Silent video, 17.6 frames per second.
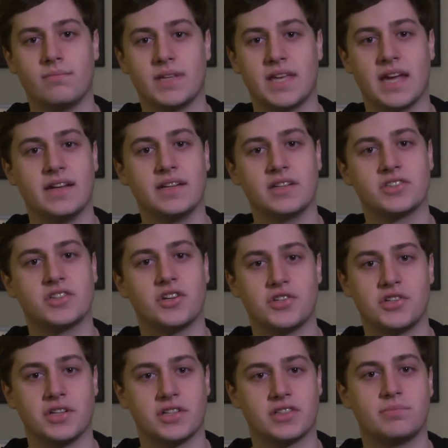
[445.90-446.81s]
getting
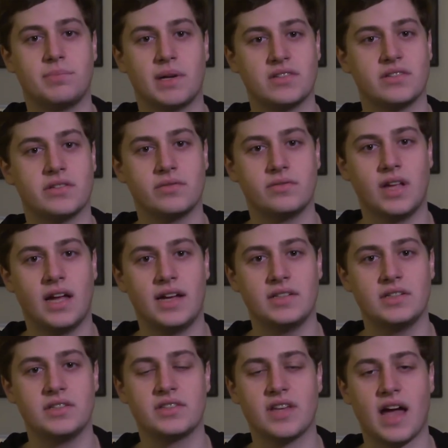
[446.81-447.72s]
such an expensive
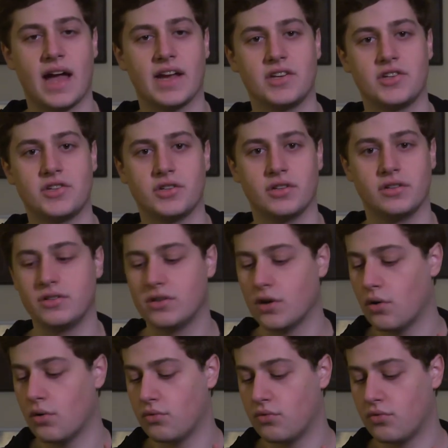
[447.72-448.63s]
lens, I should
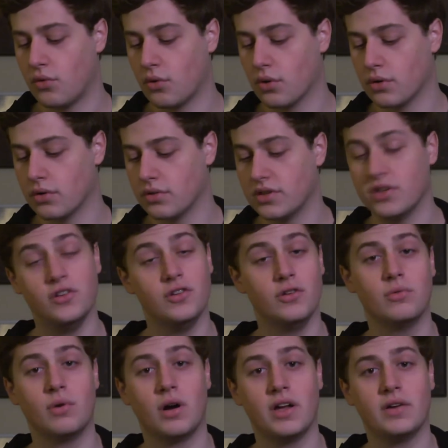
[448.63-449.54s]
go for the
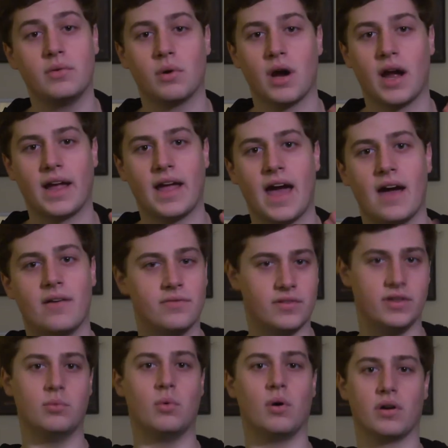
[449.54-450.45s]
new one where I have
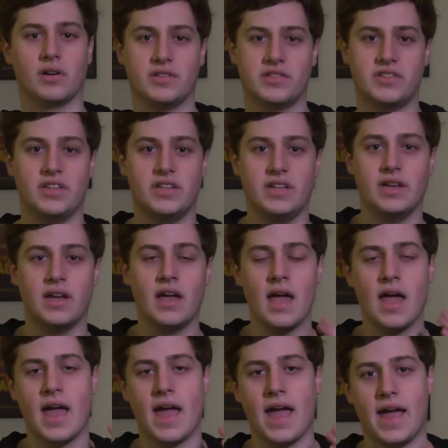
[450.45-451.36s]
the warranty
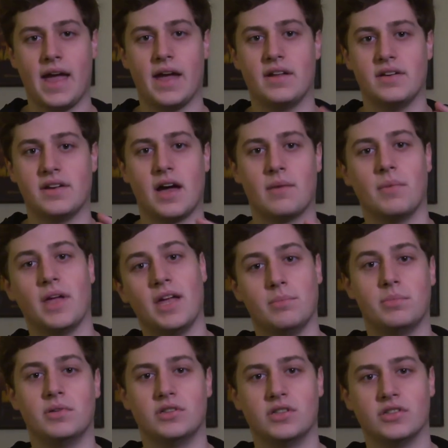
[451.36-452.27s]
and I'm
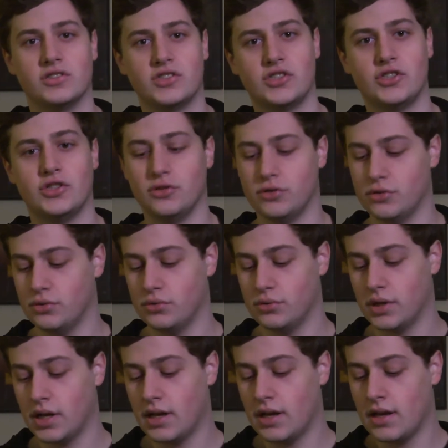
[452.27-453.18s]
able
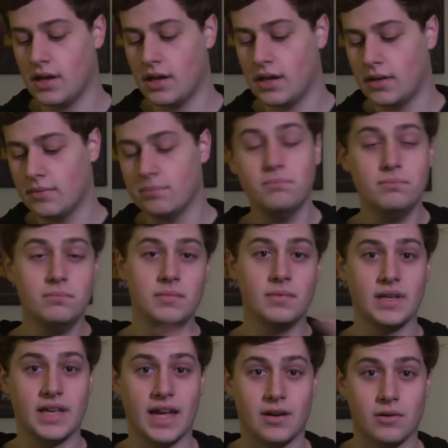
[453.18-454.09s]
to
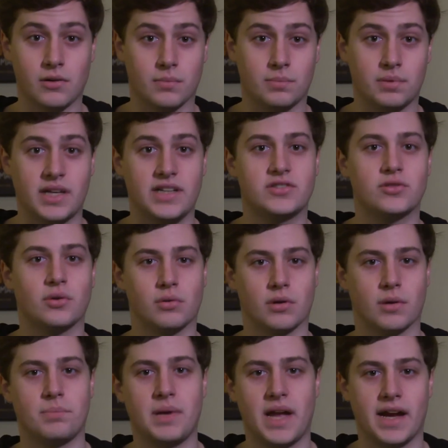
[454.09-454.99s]
get it replaced or
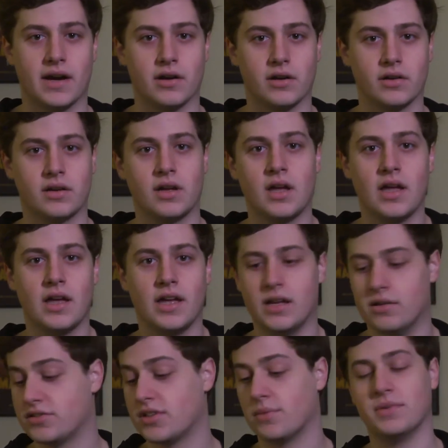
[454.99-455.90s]
repaired
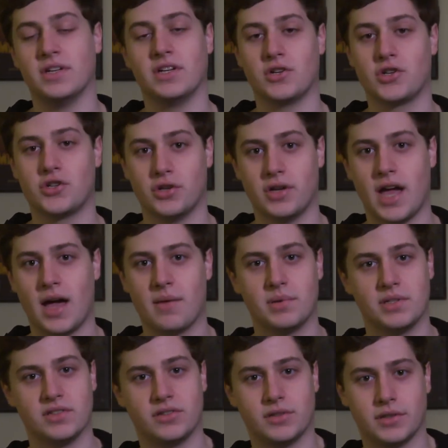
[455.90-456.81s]
if something should
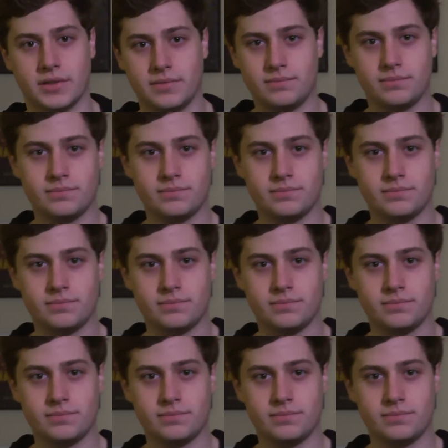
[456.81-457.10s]
happen to it.